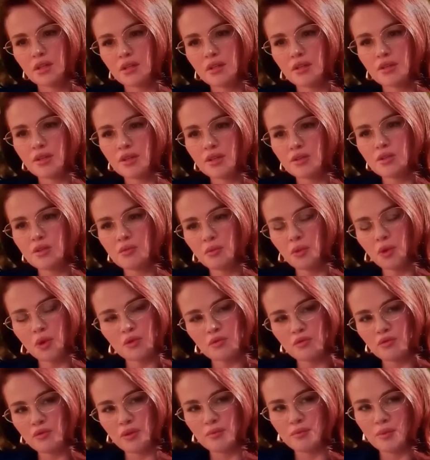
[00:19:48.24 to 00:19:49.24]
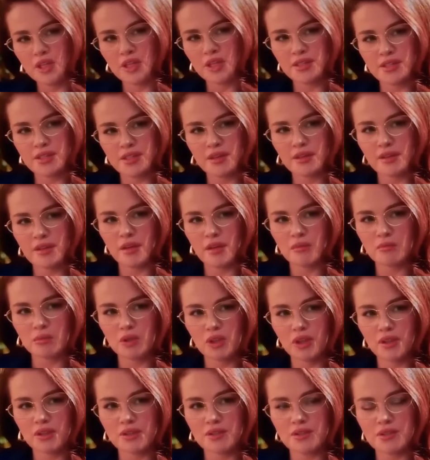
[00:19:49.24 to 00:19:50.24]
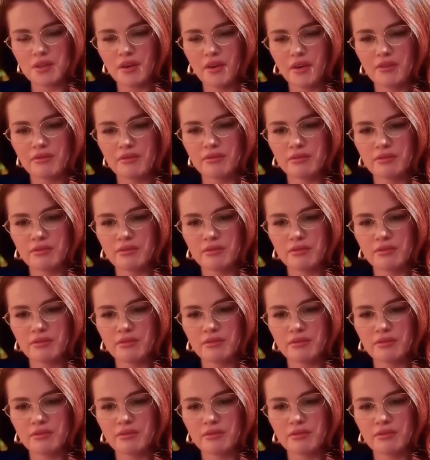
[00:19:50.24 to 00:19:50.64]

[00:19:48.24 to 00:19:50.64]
where do we stand now? This